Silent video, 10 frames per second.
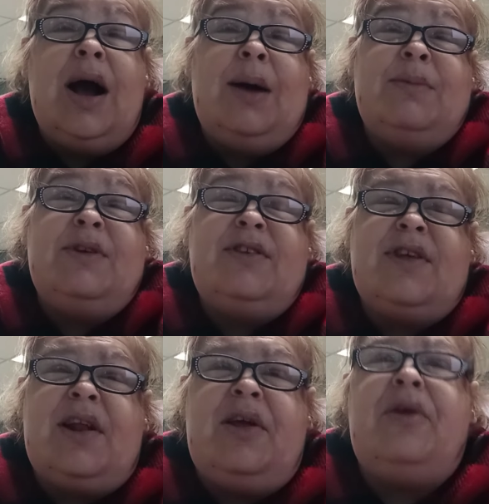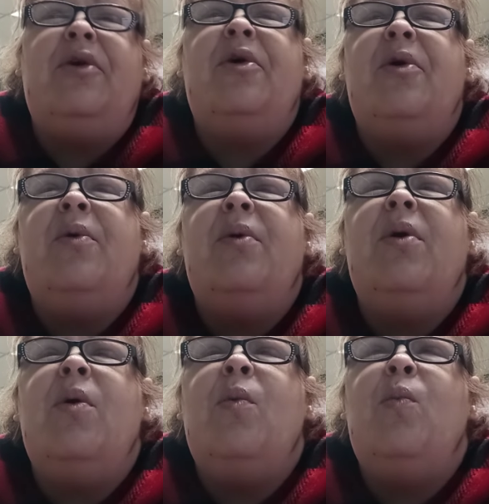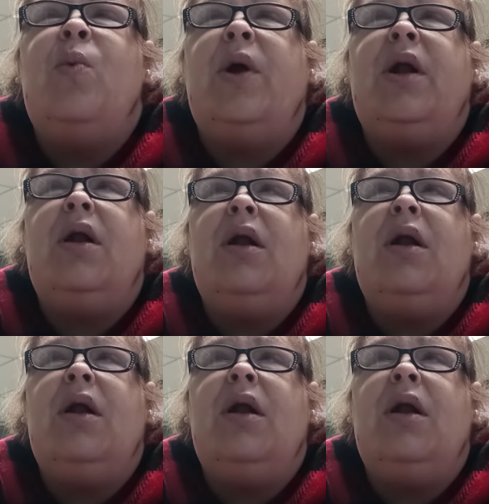I'm just letting you know what